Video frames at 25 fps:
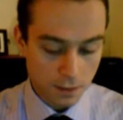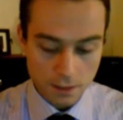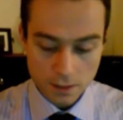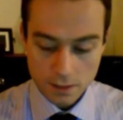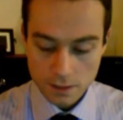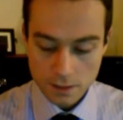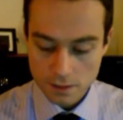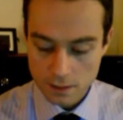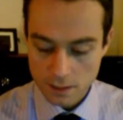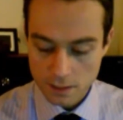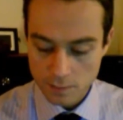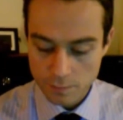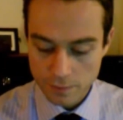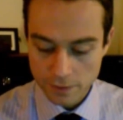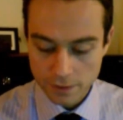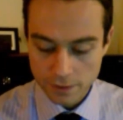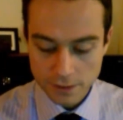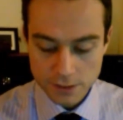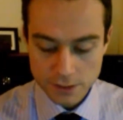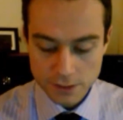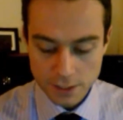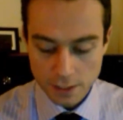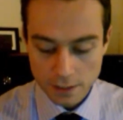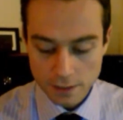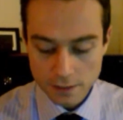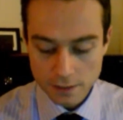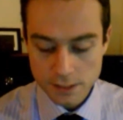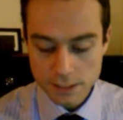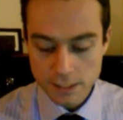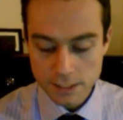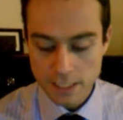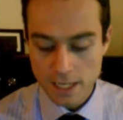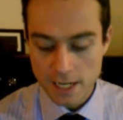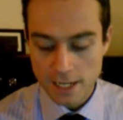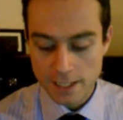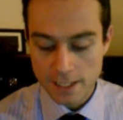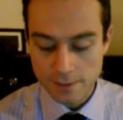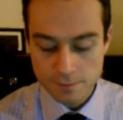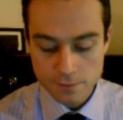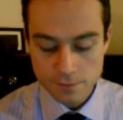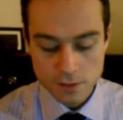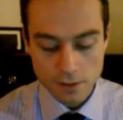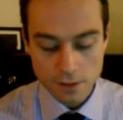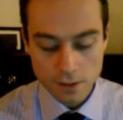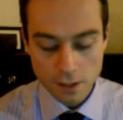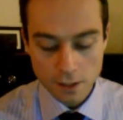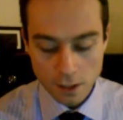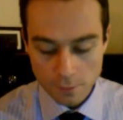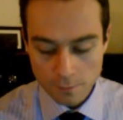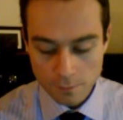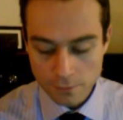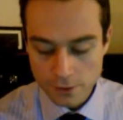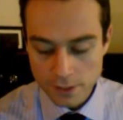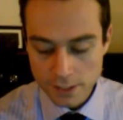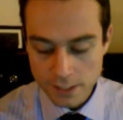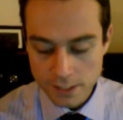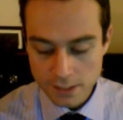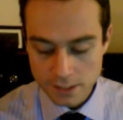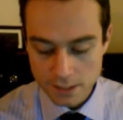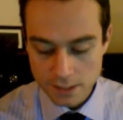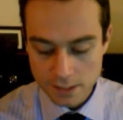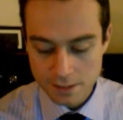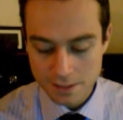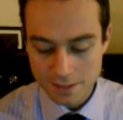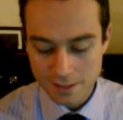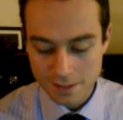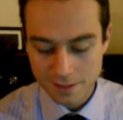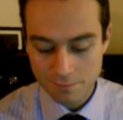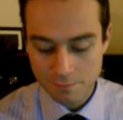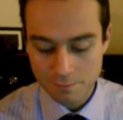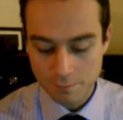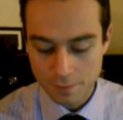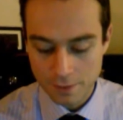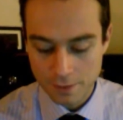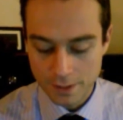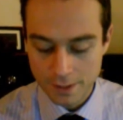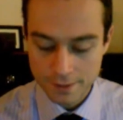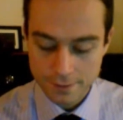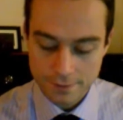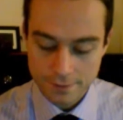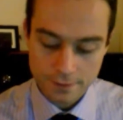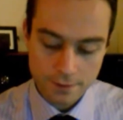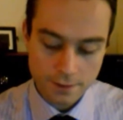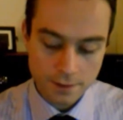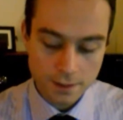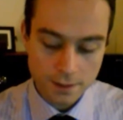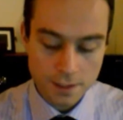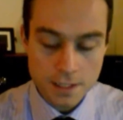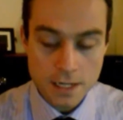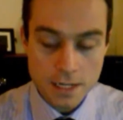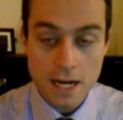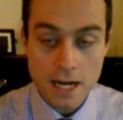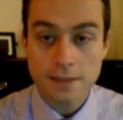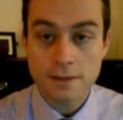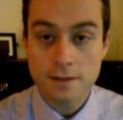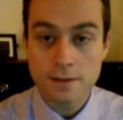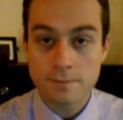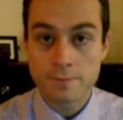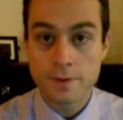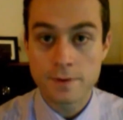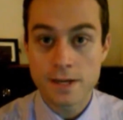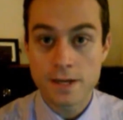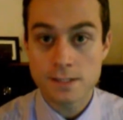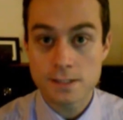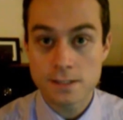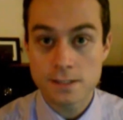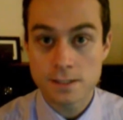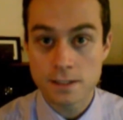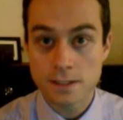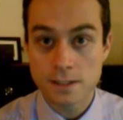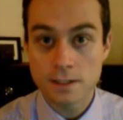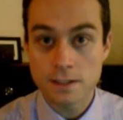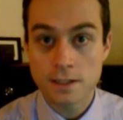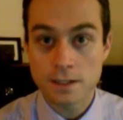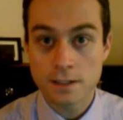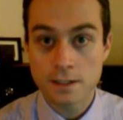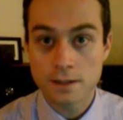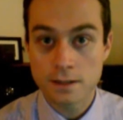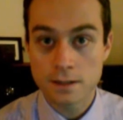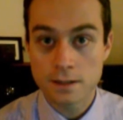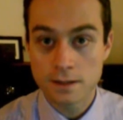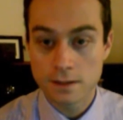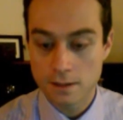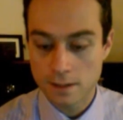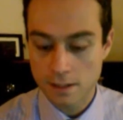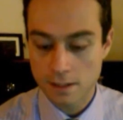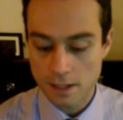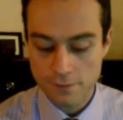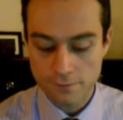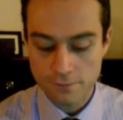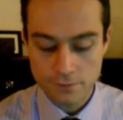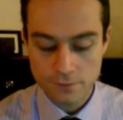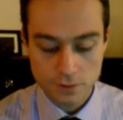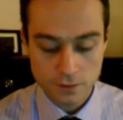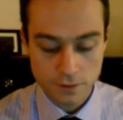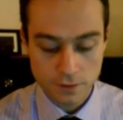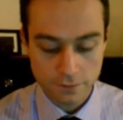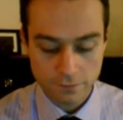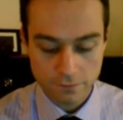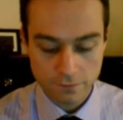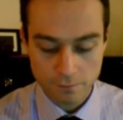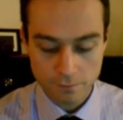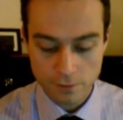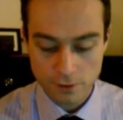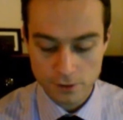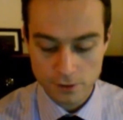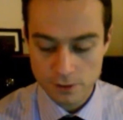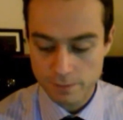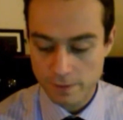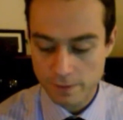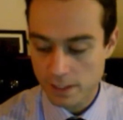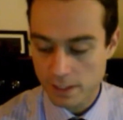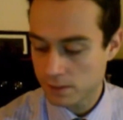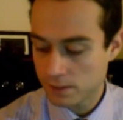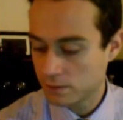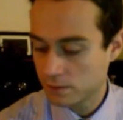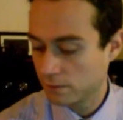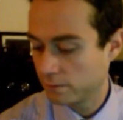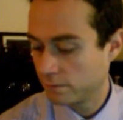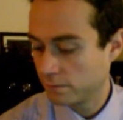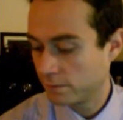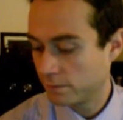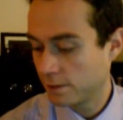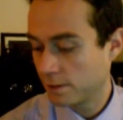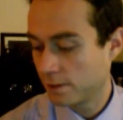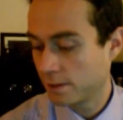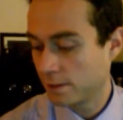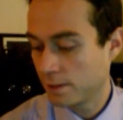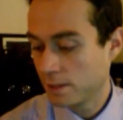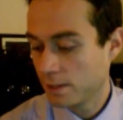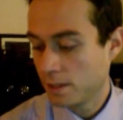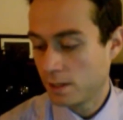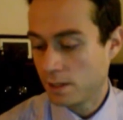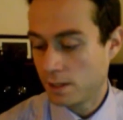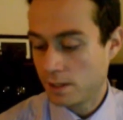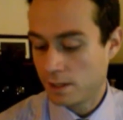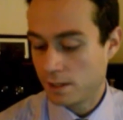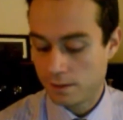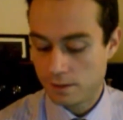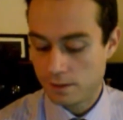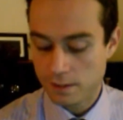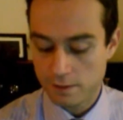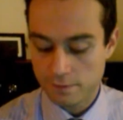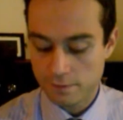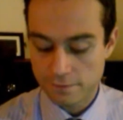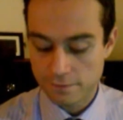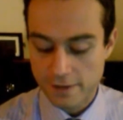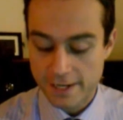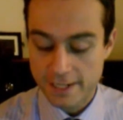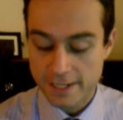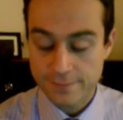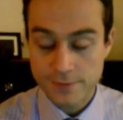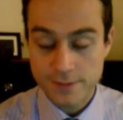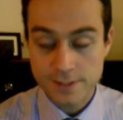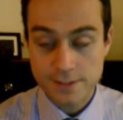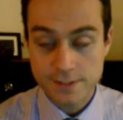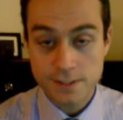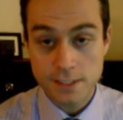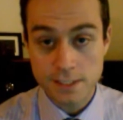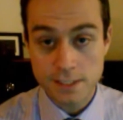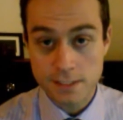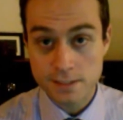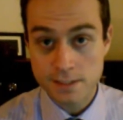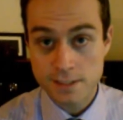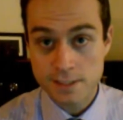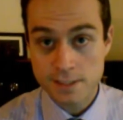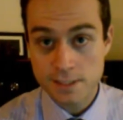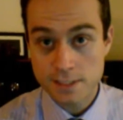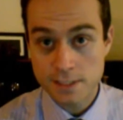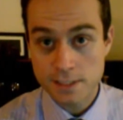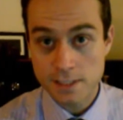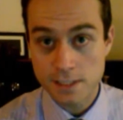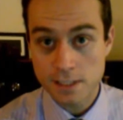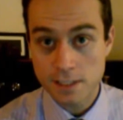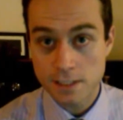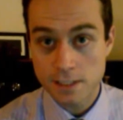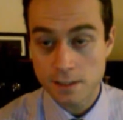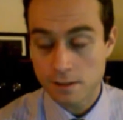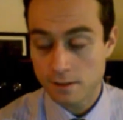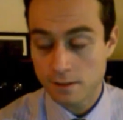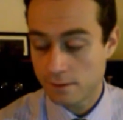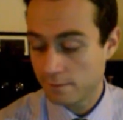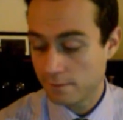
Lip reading: The Billy Jealousy items are pretty decent, but not the best thing that I've received from Birchbox so far. The vitamins and C